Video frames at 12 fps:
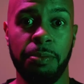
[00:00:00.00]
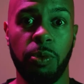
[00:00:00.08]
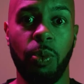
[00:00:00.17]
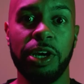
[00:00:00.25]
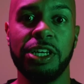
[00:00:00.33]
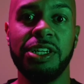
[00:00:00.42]

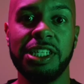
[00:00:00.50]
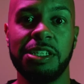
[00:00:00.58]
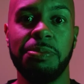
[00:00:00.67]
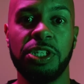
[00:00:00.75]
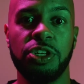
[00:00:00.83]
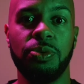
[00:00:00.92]
But what you need
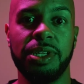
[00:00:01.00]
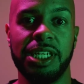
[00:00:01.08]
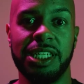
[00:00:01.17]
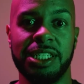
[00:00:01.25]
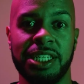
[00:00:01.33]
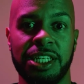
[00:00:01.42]
to be doing
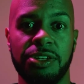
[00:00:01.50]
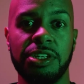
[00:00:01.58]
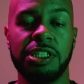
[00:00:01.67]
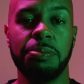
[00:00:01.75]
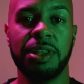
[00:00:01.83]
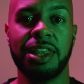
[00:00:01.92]
is, you
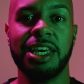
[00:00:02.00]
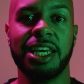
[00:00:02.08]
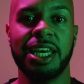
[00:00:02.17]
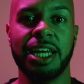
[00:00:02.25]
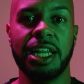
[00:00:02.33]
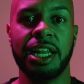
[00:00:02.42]
need to be
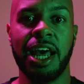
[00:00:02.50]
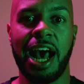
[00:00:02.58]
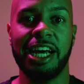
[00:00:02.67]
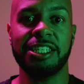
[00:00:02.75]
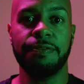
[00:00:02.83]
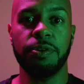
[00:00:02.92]
thinking
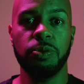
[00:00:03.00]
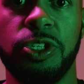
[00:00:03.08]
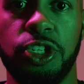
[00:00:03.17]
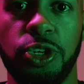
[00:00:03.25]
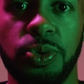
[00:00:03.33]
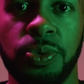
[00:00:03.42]
as if it
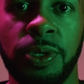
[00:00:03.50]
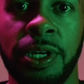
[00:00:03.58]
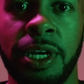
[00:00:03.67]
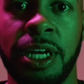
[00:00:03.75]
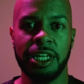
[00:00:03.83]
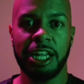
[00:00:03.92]
was you.
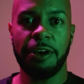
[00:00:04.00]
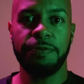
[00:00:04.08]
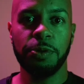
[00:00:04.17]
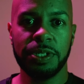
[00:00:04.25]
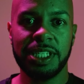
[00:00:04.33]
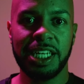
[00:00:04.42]
Now, if
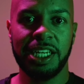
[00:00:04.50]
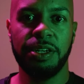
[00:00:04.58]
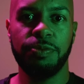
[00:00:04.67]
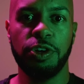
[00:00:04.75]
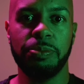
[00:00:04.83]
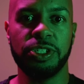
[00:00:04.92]
you're sitting in
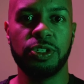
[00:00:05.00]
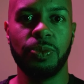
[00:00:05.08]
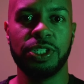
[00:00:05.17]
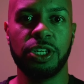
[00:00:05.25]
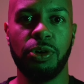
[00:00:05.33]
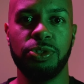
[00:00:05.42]
a room and
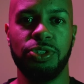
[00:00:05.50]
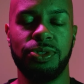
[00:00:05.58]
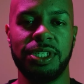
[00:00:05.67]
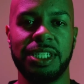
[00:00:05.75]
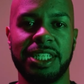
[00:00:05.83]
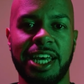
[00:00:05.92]
someone told you
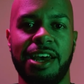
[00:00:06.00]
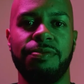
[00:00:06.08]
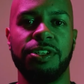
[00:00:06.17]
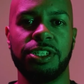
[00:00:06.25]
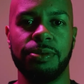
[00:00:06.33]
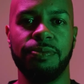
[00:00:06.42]
to
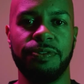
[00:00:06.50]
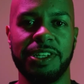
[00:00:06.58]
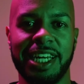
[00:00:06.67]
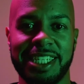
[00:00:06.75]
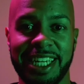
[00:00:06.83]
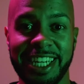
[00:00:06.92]
stare at
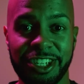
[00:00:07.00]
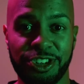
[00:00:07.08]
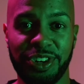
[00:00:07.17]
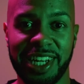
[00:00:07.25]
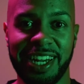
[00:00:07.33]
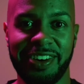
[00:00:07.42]
something that's
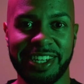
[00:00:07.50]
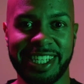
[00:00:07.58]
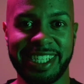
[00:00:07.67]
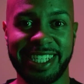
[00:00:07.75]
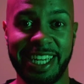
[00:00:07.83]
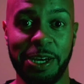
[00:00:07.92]
literally like
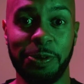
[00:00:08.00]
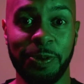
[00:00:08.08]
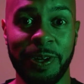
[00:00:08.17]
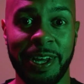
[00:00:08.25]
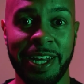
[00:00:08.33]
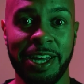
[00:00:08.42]
still,
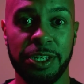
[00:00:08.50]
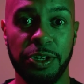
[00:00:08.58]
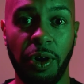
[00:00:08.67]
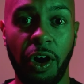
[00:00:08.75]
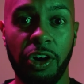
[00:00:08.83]
your